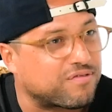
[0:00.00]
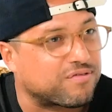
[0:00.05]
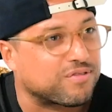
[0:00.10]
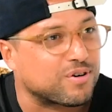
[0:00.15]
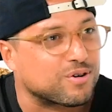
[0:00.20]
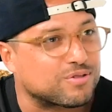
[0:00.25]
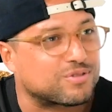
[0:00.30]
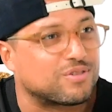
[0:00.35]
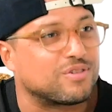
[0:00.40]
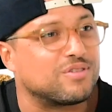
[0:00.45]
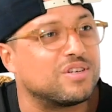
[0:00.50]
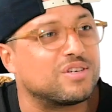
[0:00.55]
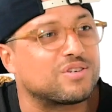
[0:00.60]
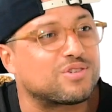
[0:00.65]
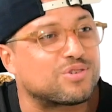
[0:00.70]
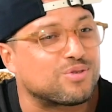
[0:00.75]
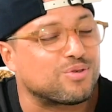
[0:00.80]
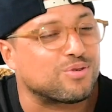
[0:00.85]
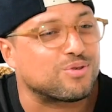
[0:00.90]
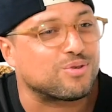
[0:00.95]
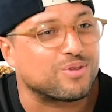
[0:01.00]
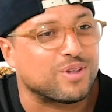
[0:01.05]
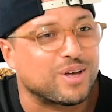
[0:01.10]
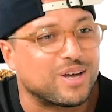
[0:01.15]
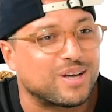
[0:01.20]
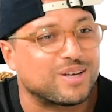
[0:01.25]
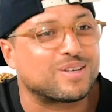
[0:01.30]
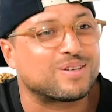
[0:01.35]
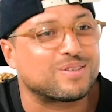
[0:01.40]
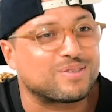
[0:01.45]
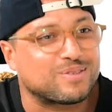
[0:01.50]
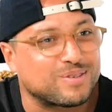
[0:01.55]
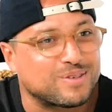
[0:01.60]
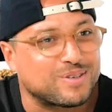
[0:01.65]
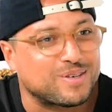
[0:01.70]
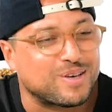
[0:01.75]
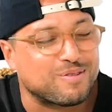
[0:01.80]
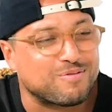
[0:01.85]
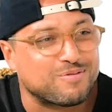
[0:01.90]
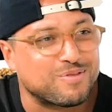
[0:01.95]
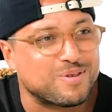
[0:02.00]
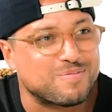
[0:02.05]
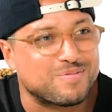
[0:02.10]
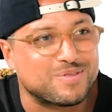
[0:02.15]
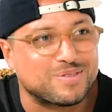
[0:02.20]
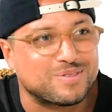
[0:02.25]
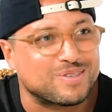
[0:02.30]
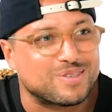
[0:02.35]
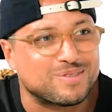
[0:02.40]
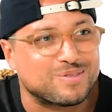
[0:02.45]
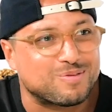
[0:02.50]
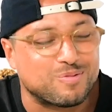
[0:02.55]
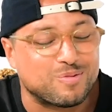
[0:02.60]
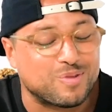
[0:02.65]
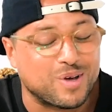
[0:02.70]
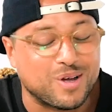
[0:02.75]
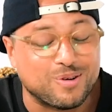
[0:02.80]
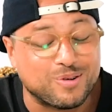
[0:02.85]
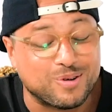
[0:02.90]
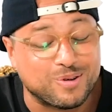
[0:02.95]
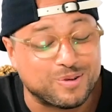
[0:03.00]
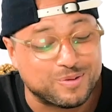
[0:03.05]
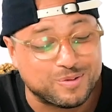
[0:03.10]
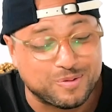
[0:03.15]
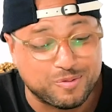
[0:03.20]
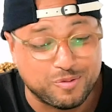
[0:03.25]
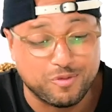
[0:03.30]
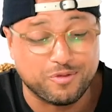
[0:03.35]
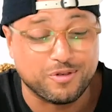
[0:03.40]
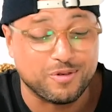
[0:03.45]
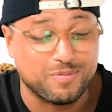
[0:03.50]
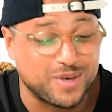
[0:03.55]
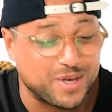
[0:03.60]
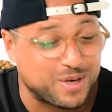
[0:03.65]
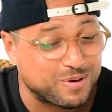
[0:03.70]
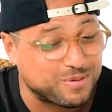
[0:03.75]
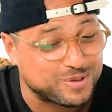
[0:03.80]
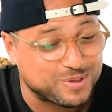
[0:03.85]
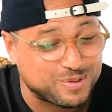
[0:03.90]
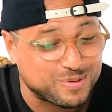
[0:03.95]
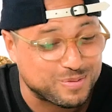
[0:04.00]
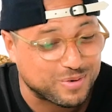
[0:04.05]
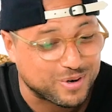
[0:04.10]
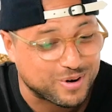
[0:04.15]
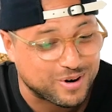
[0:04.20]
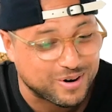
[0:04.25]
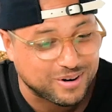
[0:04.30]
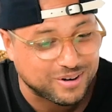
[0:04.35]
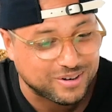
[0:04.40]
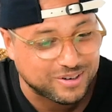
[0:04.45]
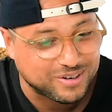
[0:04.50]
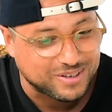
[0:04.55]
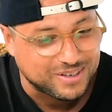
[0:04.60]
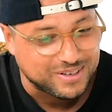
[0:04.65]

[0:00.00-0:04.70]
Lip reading: first initial like kickflip is just, I don't know. For me, it was super hard.